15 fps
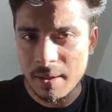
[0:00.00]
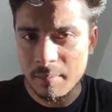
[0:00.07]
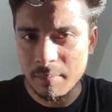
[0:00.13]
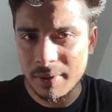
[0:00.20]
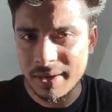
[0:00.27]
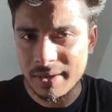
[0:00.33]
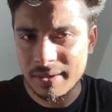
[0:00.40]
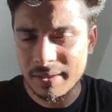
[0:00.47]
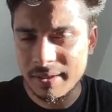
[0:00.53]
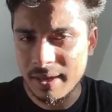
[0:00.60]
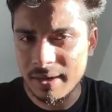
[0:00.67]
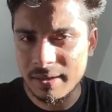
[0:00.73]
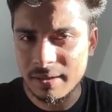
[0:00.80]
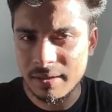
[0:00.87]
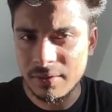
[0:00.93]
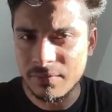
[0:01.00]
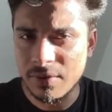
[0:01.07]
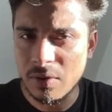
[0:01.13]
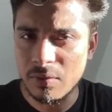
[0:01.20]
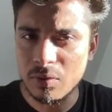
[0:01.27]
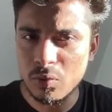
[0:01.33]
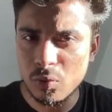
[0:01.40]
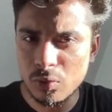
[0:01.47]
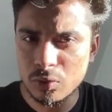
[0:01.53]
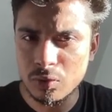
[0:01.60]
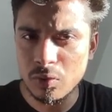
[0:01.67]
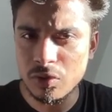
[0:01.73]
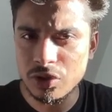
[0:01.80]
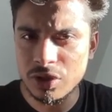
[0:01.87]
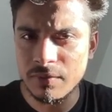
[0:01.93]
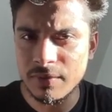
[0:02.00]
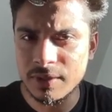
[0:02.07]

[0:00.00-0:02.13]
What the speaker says: But then he found a cool solution,